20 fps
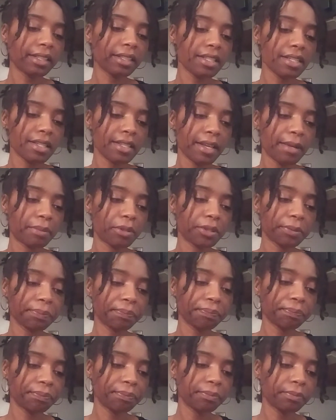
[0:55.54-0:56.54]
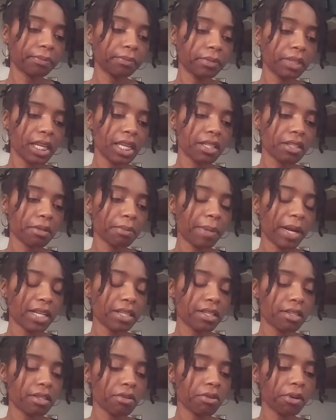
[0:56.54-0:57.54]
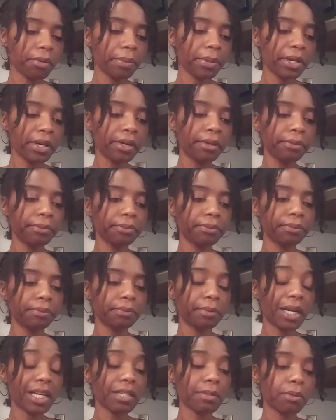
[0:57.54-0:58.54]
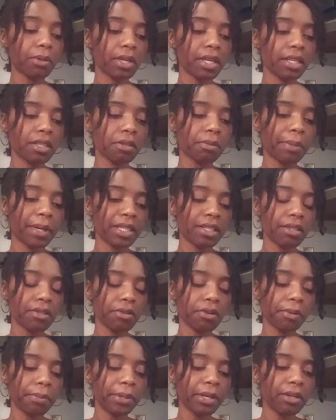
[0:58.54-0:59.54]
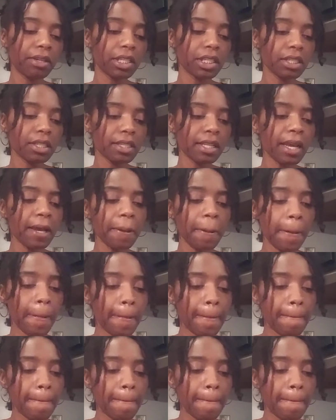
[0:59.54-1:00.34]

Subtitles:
deception. Cancer, Pisces, Scorpio. Possible Cancer, Pisces, Scorpio, I should say.